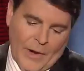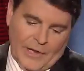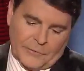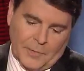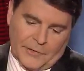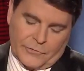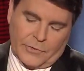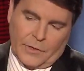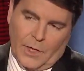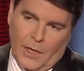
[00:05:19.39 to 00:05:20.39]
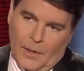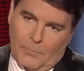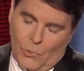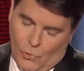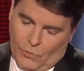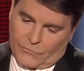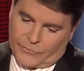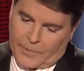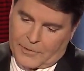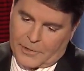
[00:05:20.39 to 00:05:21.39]
Rasmussen
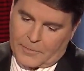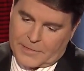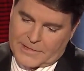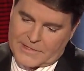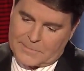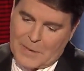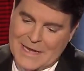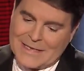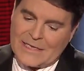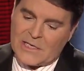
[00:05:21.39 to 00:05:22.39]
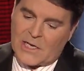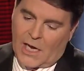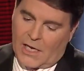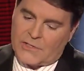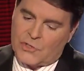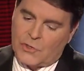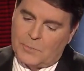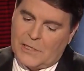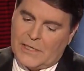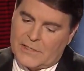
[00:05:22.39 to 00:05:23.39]
polls up here, because spending cuts
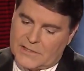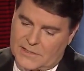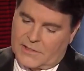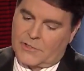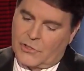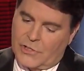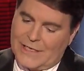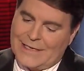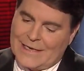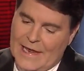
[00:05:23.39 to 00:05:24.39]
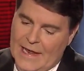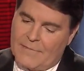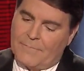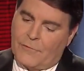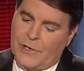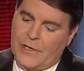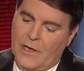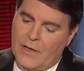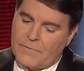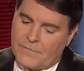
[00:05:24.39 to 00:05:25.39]
should be considered in every
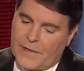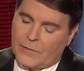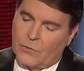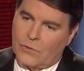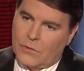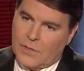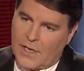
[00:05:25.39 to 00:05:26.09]
federal